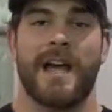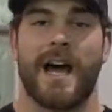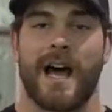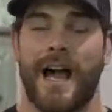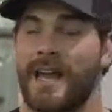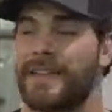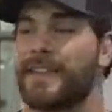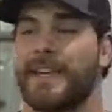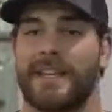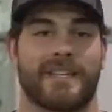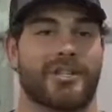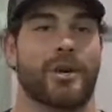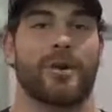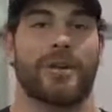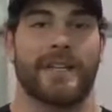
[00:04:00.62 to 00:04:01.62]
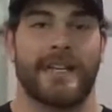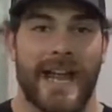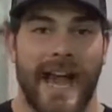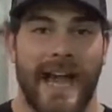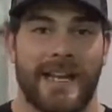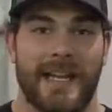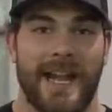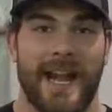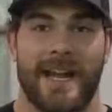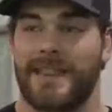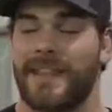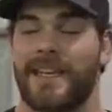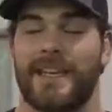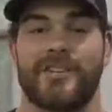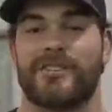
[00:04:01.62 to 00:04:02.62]
I think he's totally natty. I
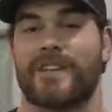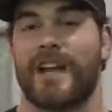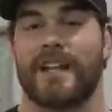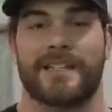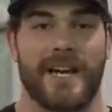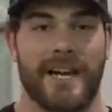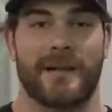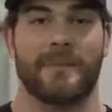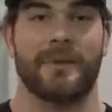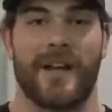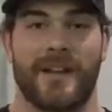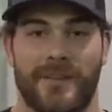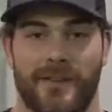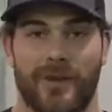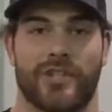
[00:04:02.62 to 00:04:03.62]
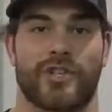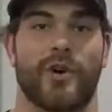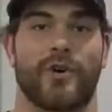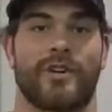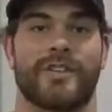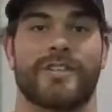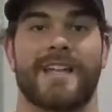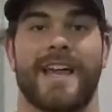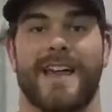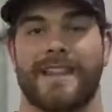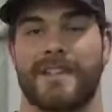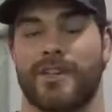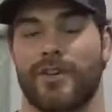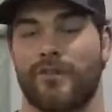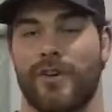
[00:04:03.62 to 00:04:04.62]
think he just got a ton of blood in those shoulders, and this is a